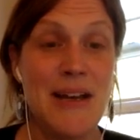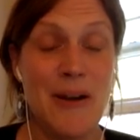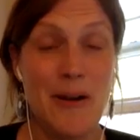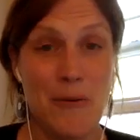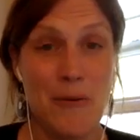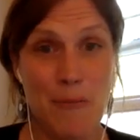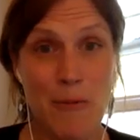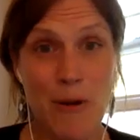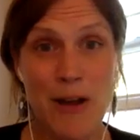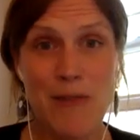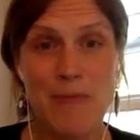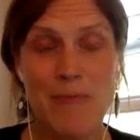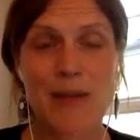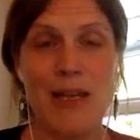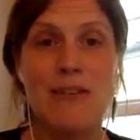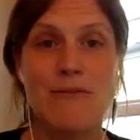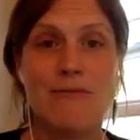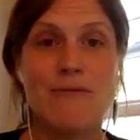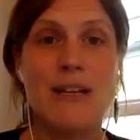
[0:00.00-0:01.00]
what
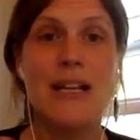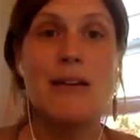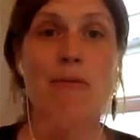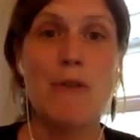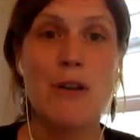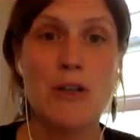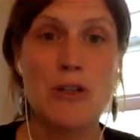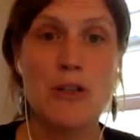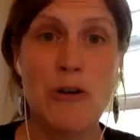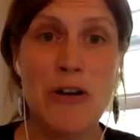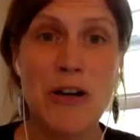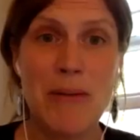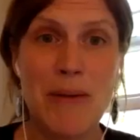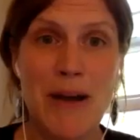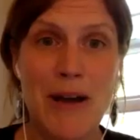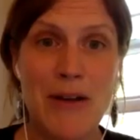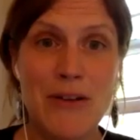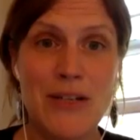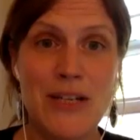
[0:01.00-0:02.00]
we really want to talk
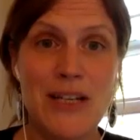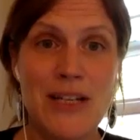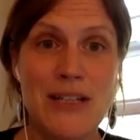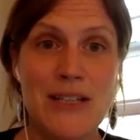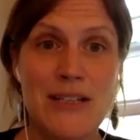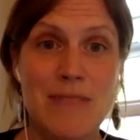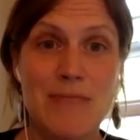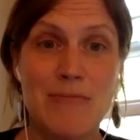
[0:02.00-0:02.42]
about and